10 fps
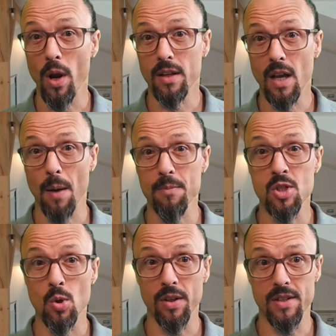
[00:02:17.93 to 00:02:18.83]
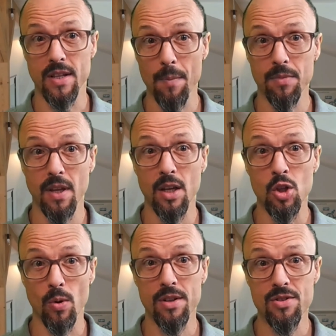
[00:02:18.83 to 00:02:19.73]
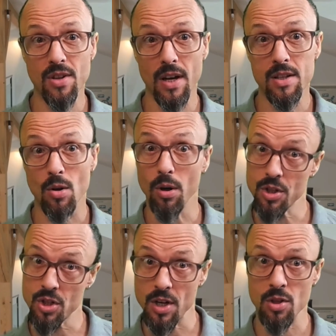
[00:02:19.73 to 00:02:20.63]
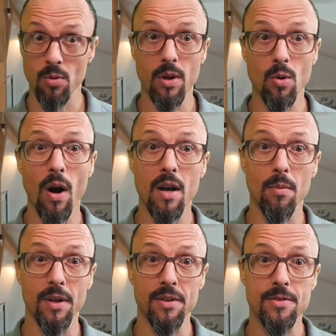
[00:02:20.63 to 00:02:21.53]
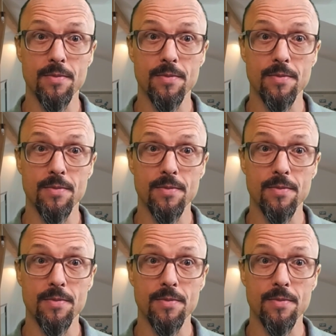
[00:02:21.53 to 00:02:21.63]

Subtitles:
it comes to adapting new insights or changing requirements.